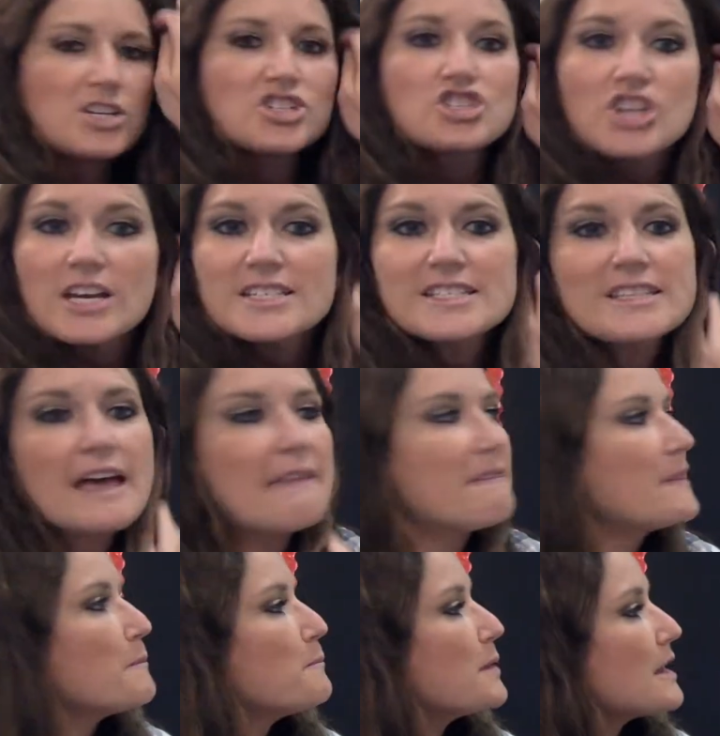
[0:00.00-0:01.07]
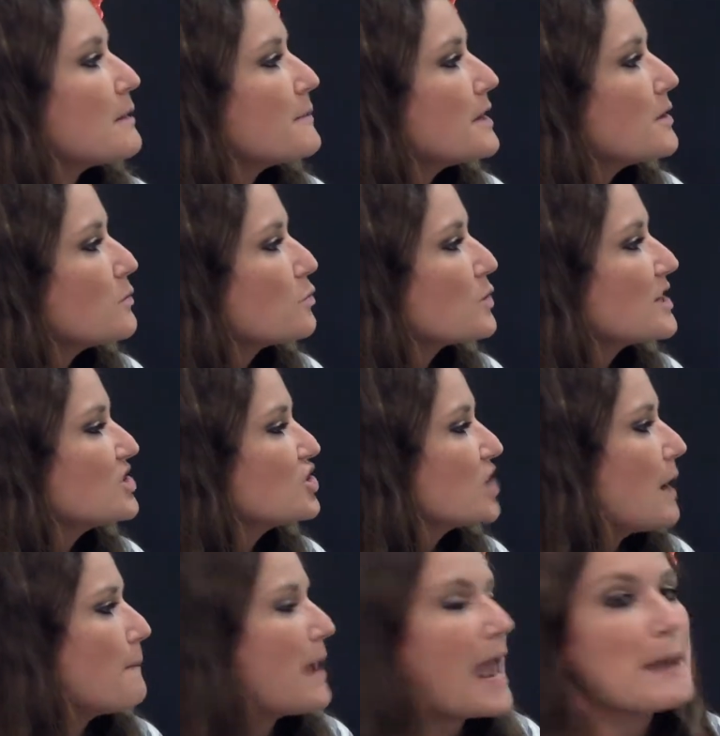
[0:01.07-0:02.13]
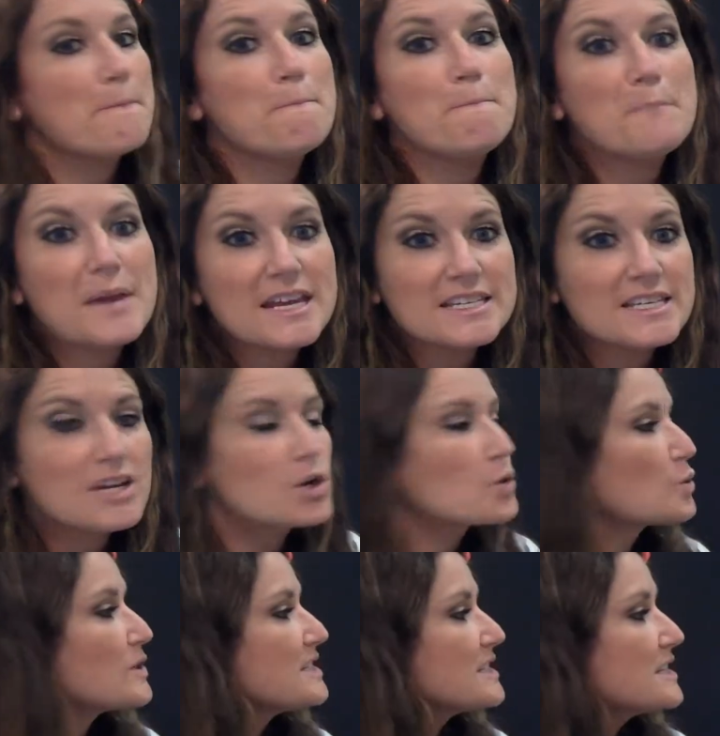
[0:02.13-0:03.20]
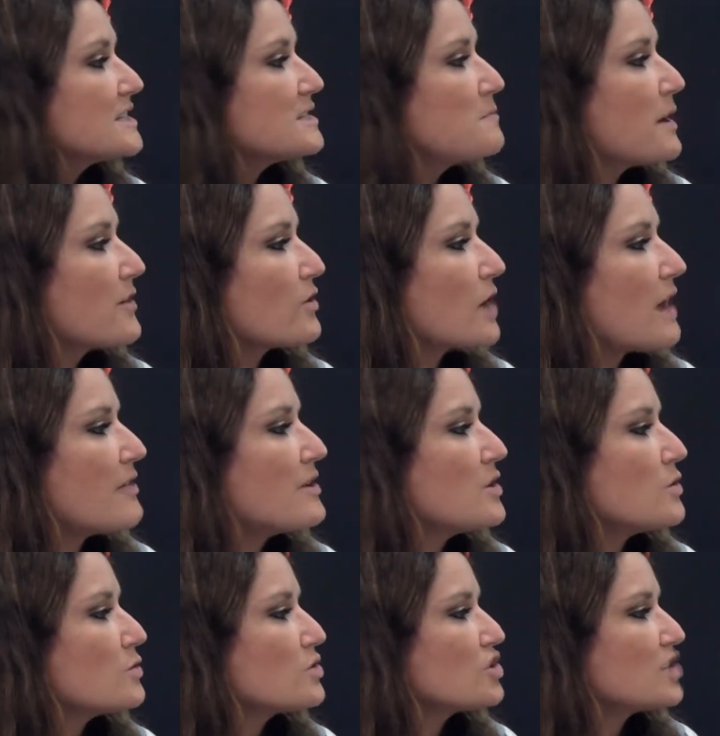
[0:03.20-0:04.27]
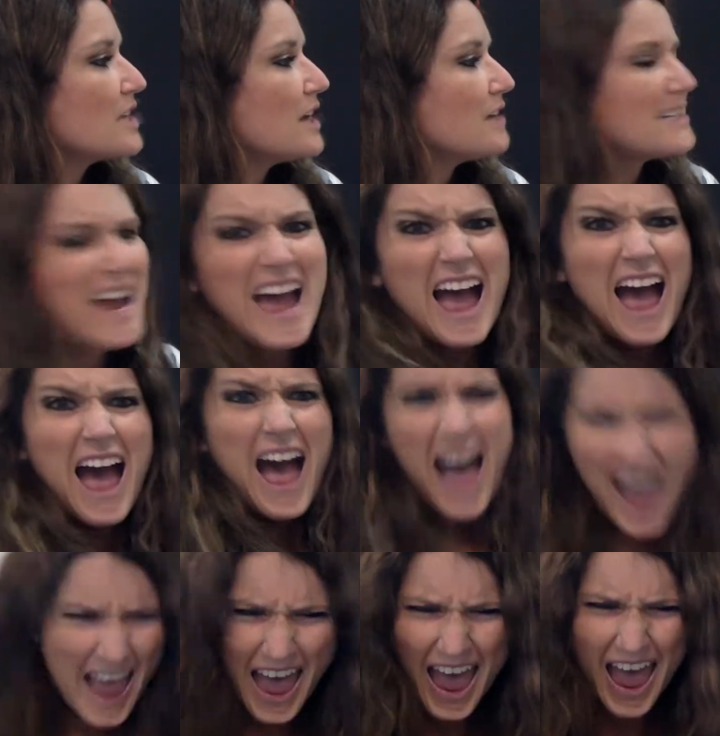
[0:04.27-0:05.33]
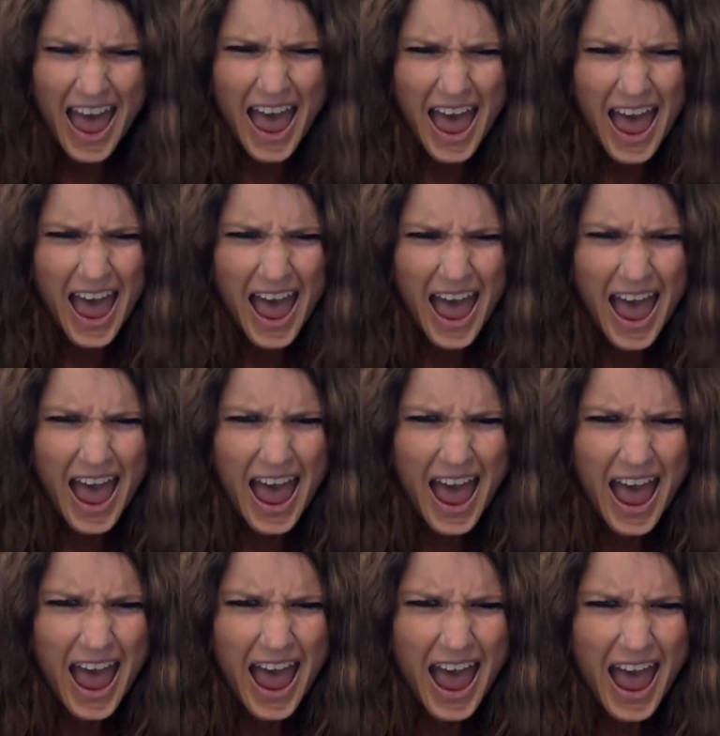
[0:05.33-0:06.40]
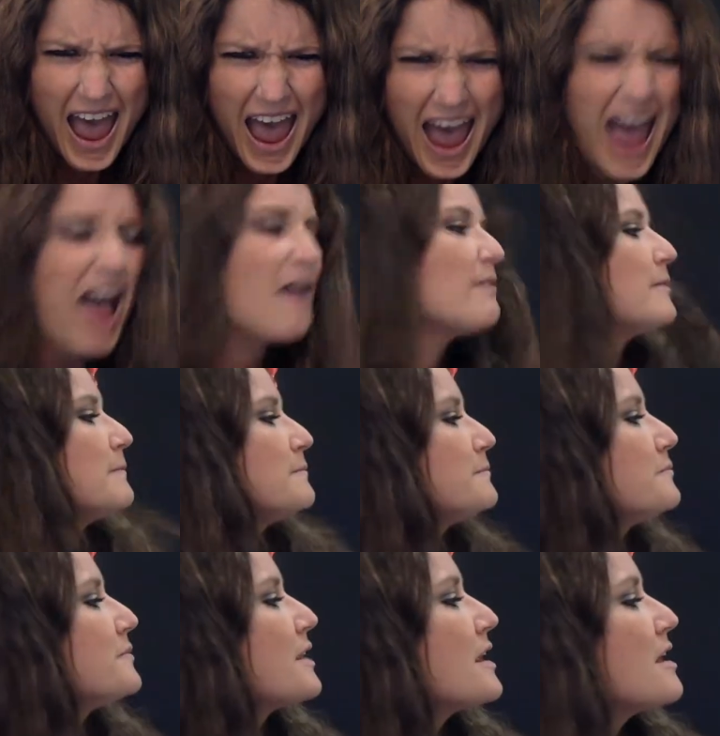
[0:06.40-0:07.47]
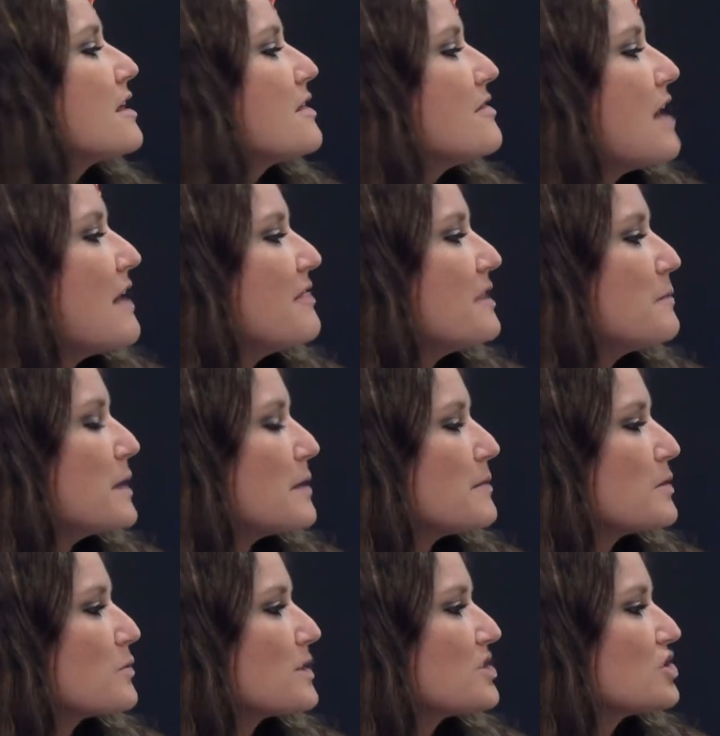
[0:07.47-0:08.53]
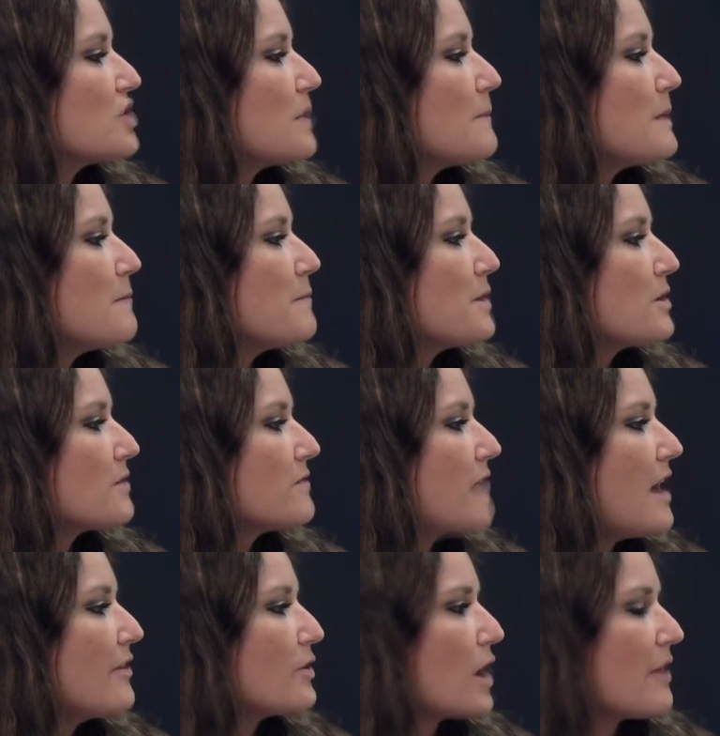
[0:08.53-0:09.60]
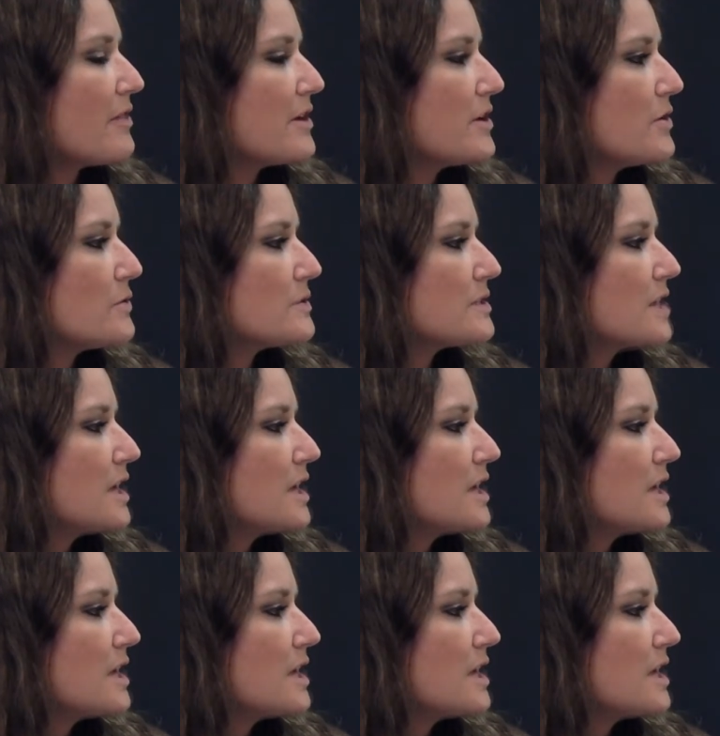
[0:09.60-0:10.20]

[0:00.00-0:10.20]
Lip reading: Just then, the baby reached up and bit Kristen's mother on the nose. She yelled, "Ah!" Then the baby reached up and bit her father on the nose.